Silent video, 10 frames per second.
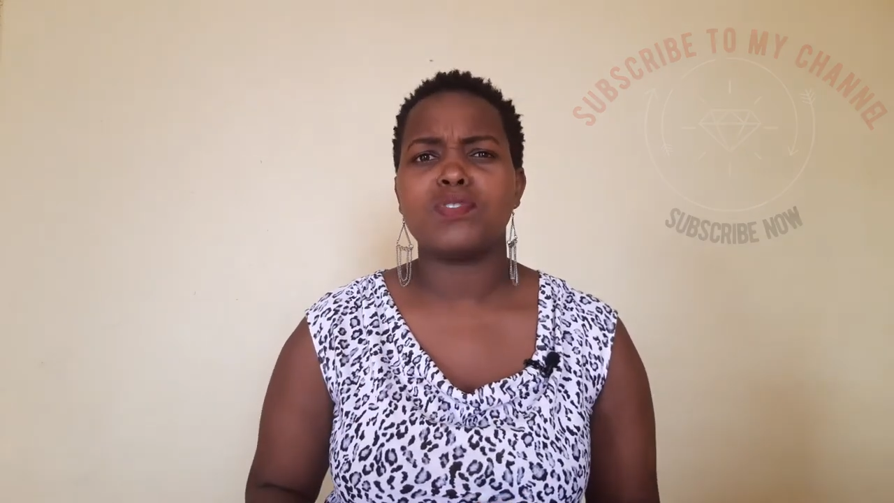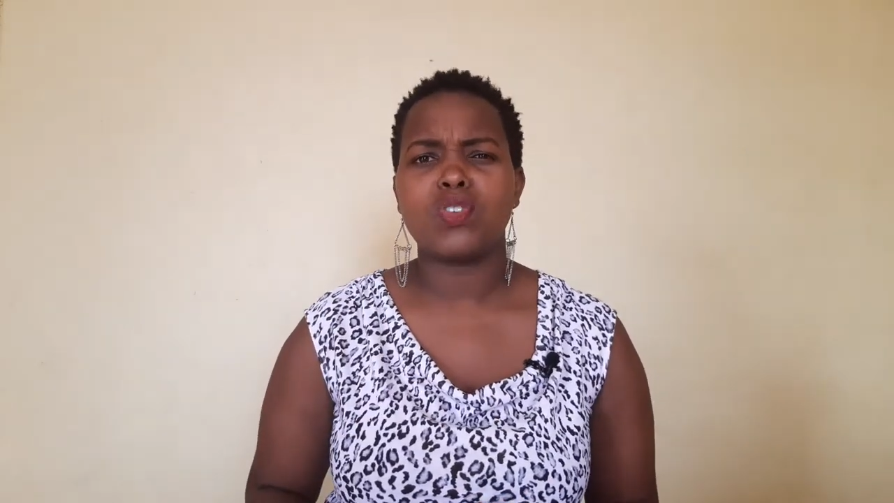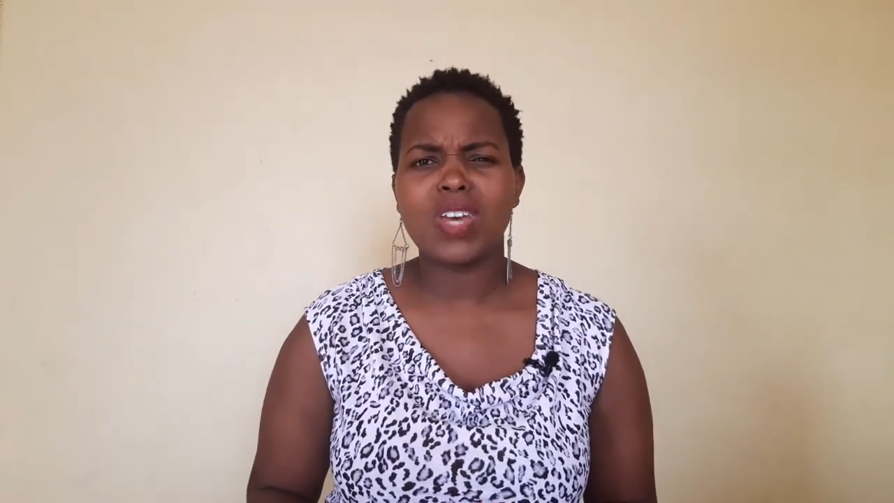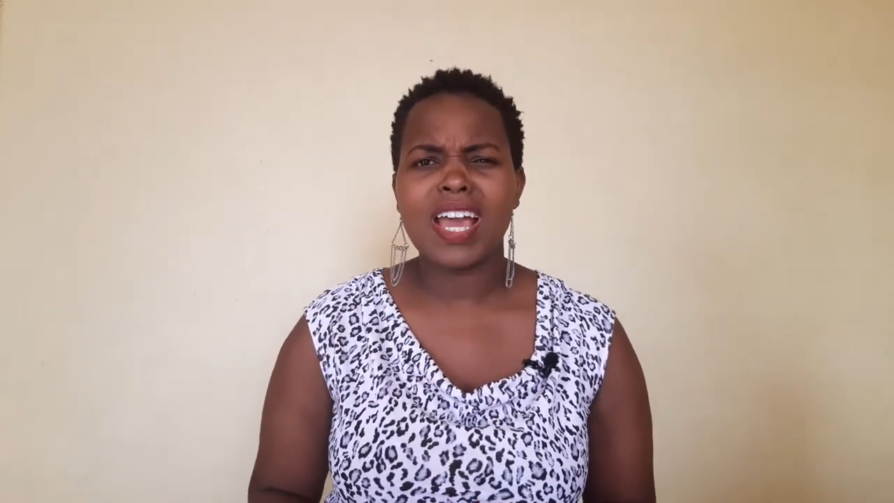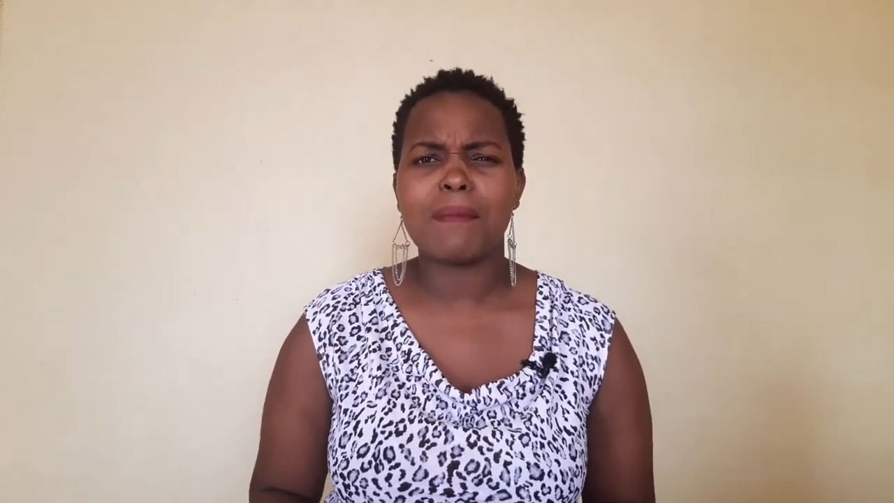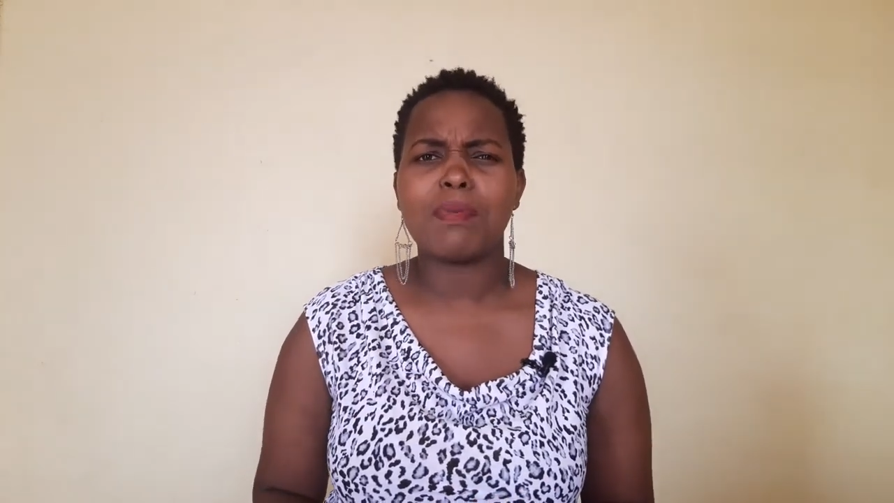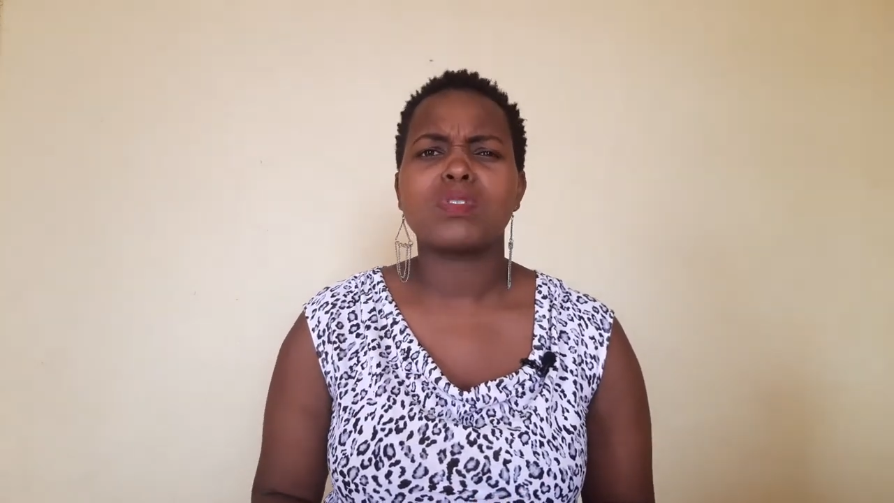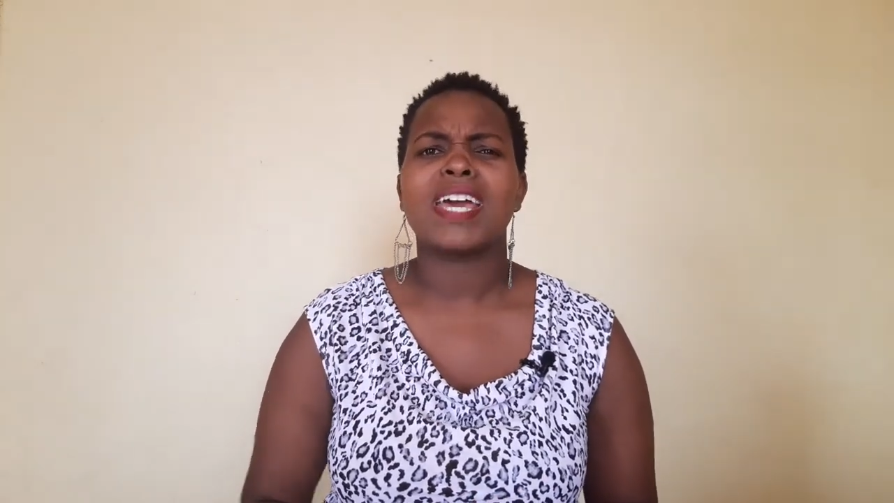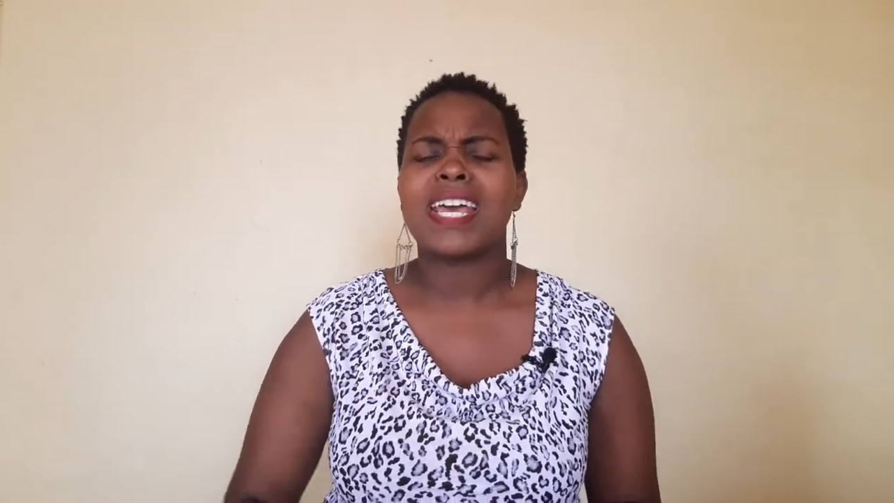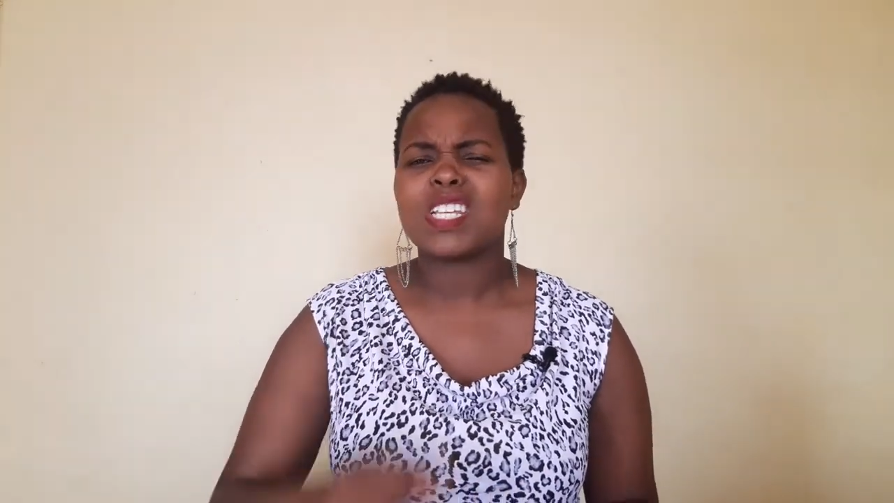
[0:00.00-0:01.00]
talking about
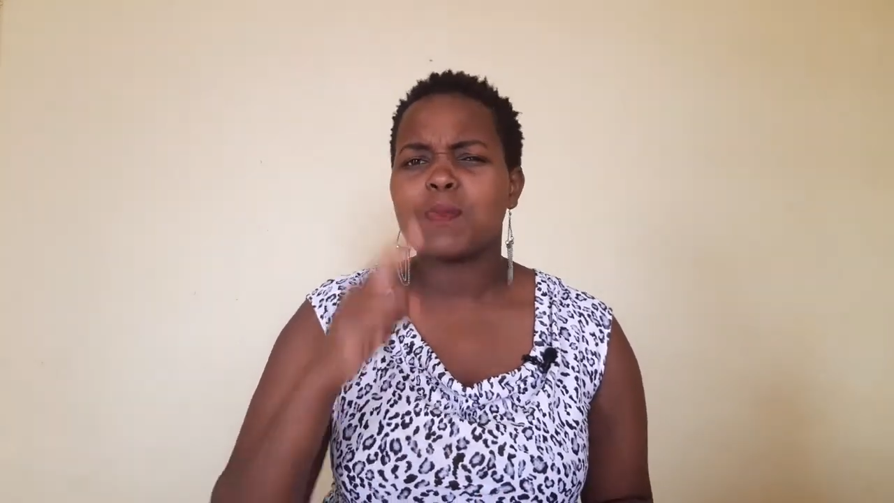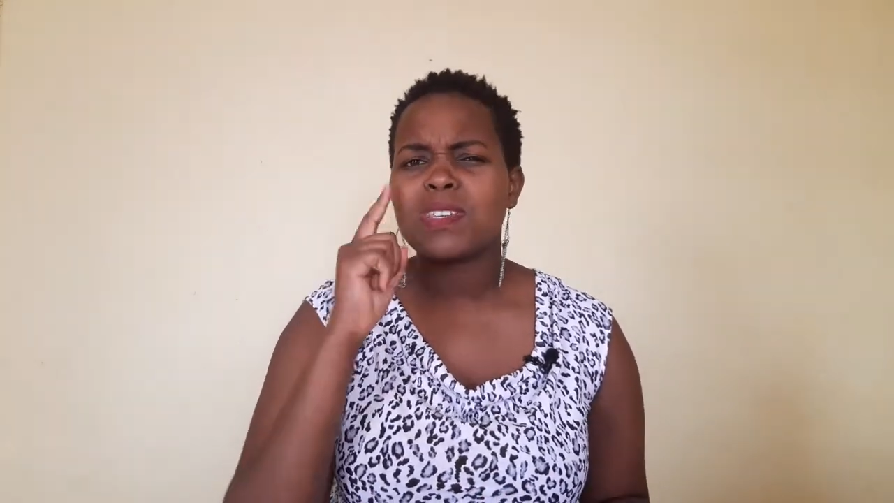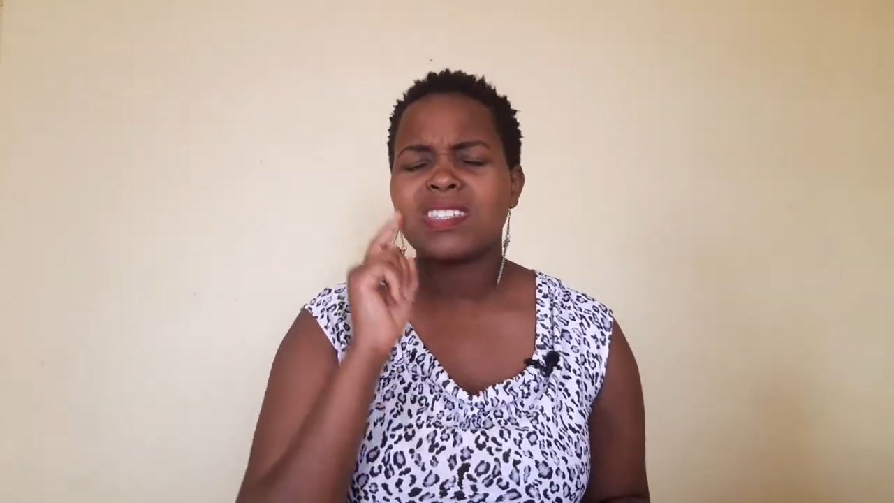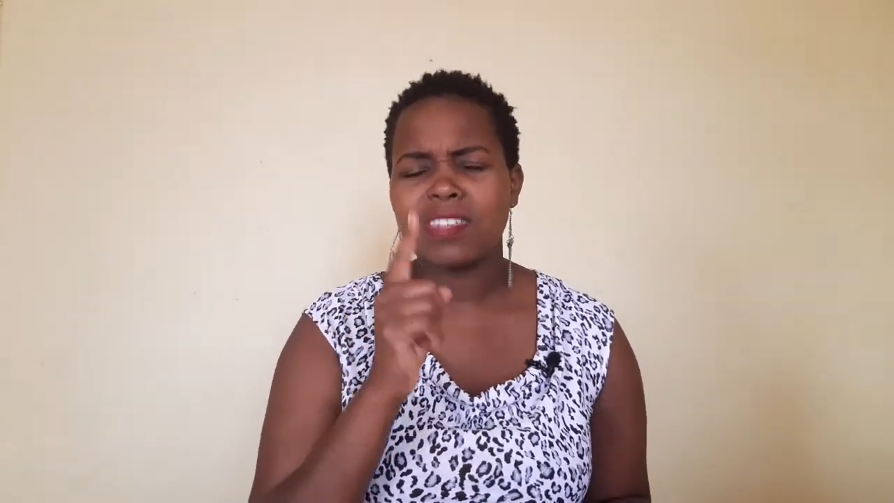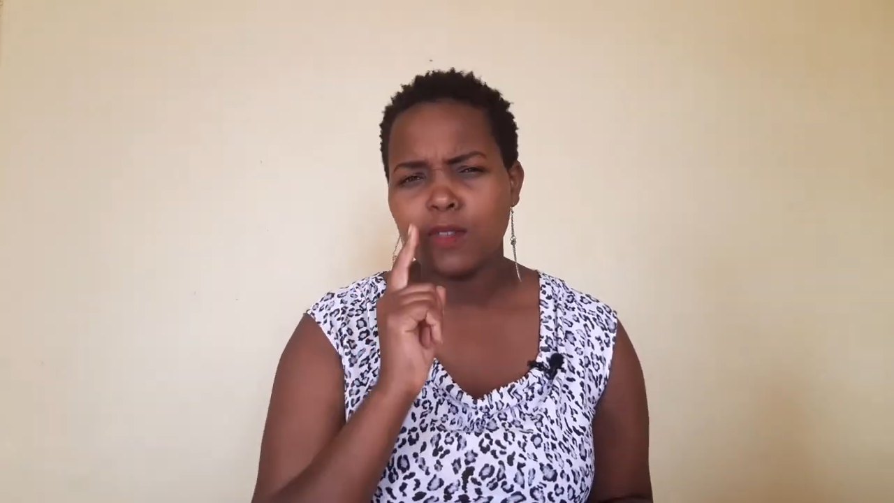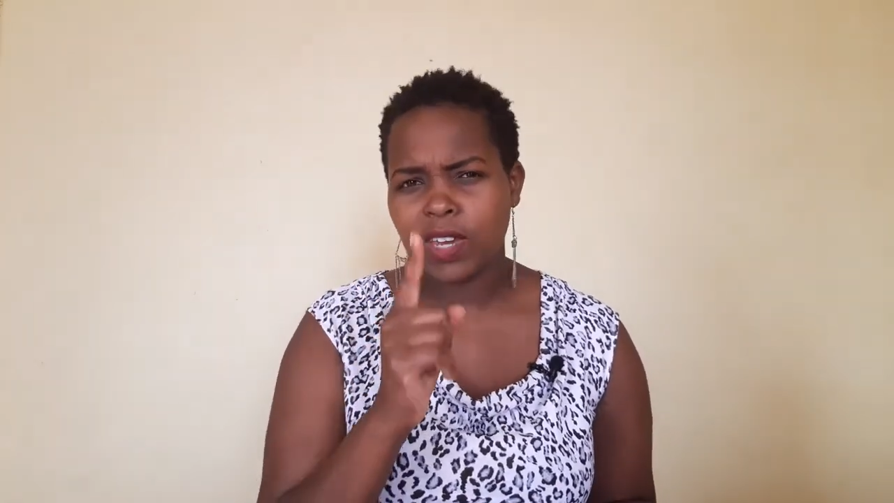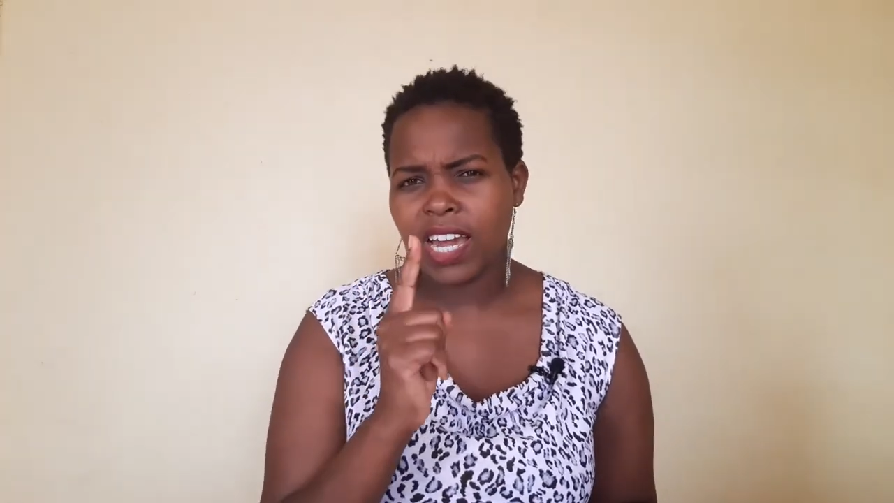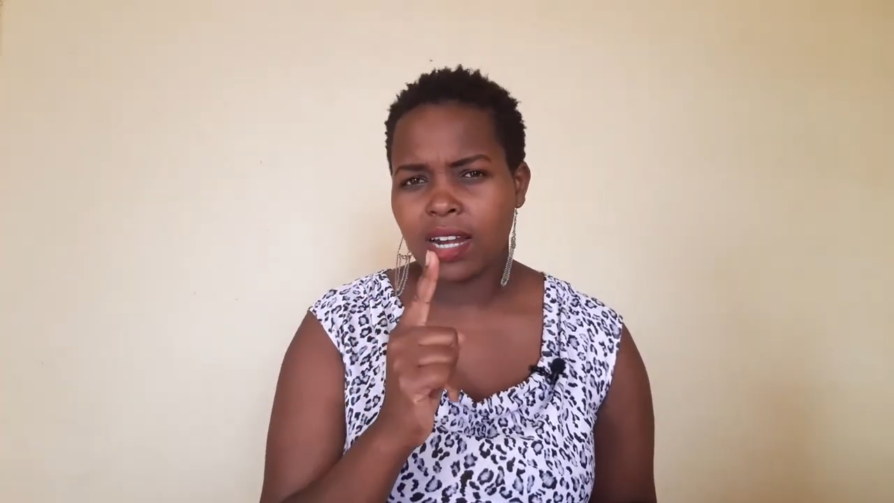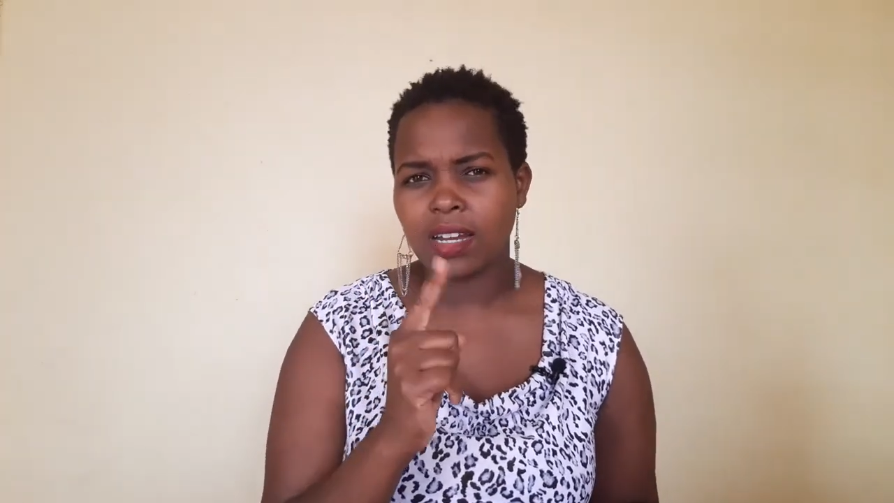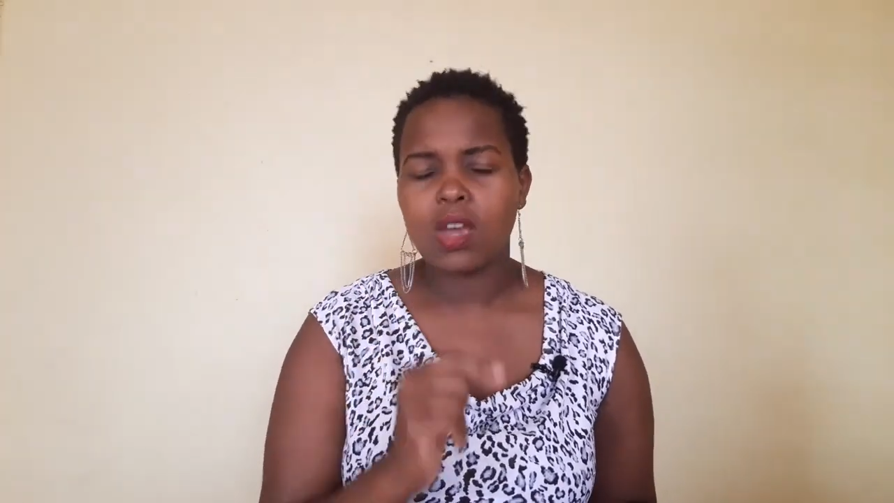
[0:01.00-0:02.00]

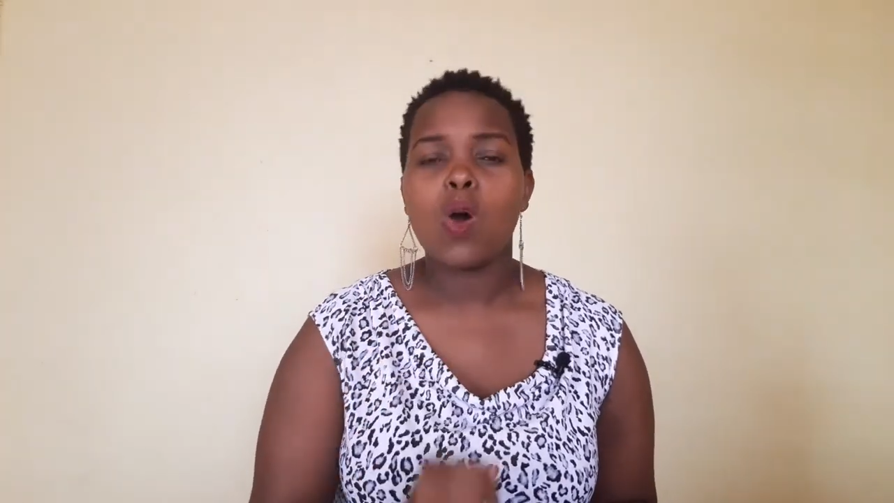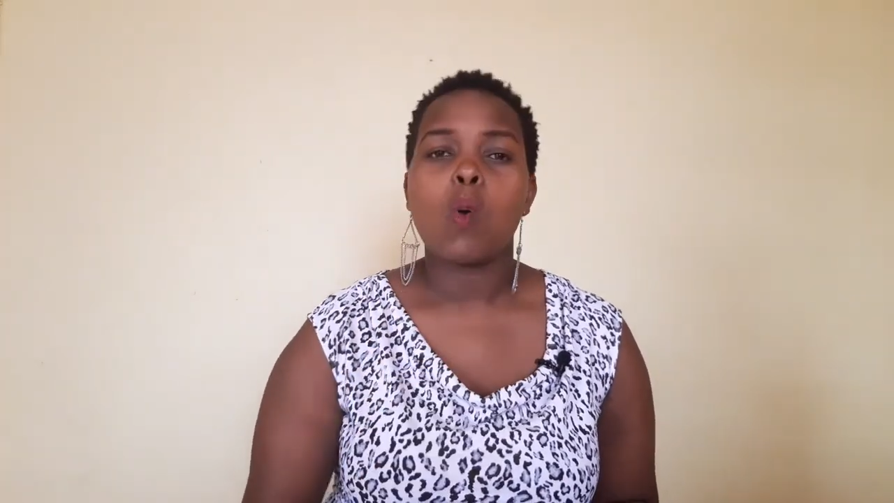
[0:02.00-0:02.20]
specifically